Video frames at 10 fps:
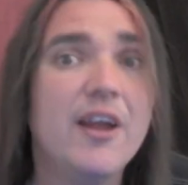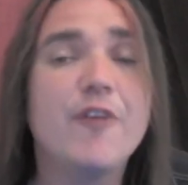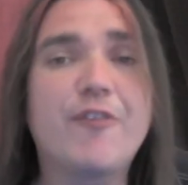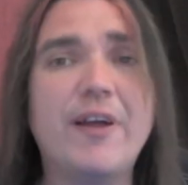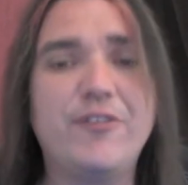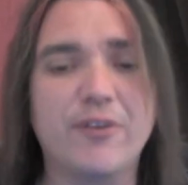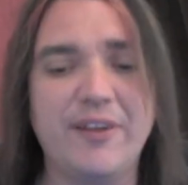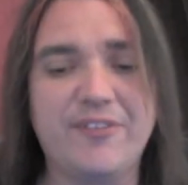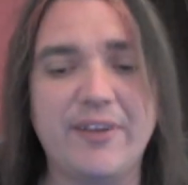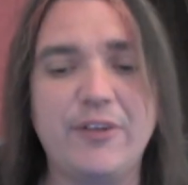Friends, you're
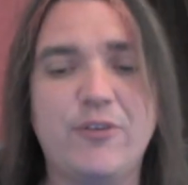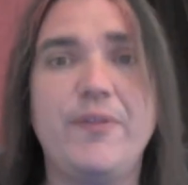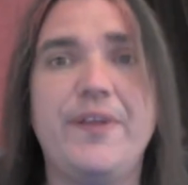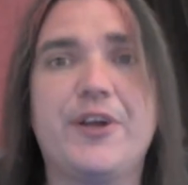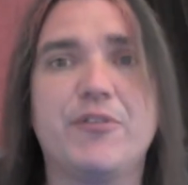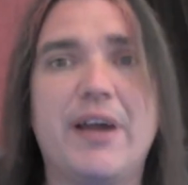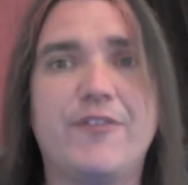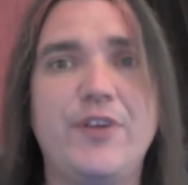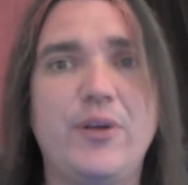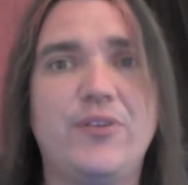listening to The Correct
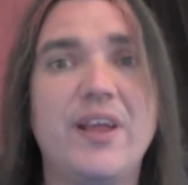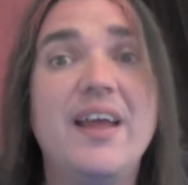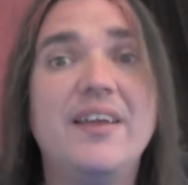Views.